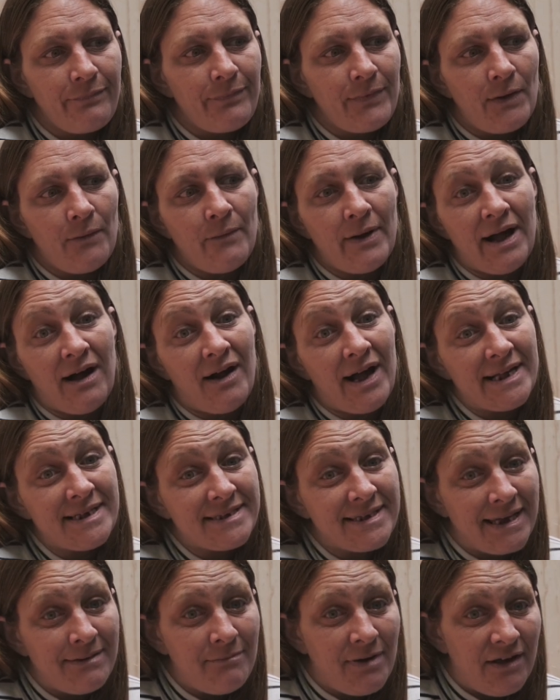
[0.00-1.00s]
Wow, I
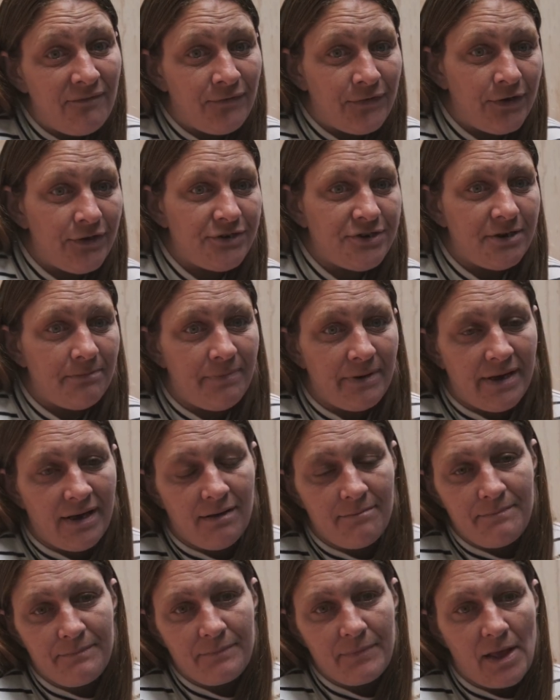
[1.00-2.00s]
see my future,
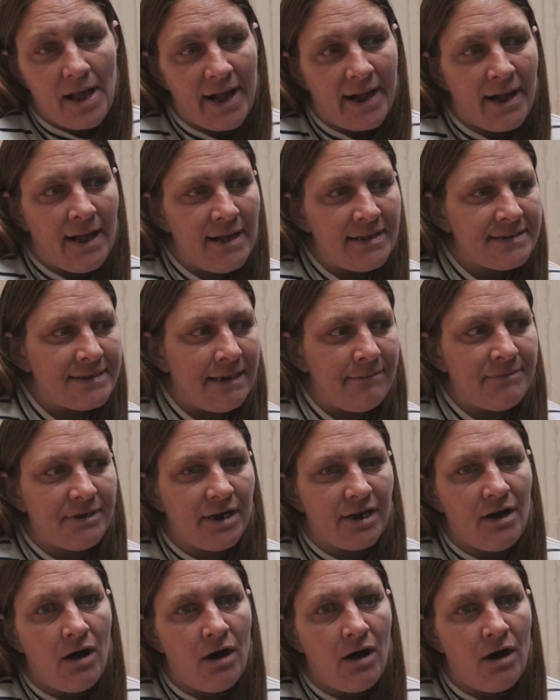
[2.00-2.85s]
but I can't seem to get a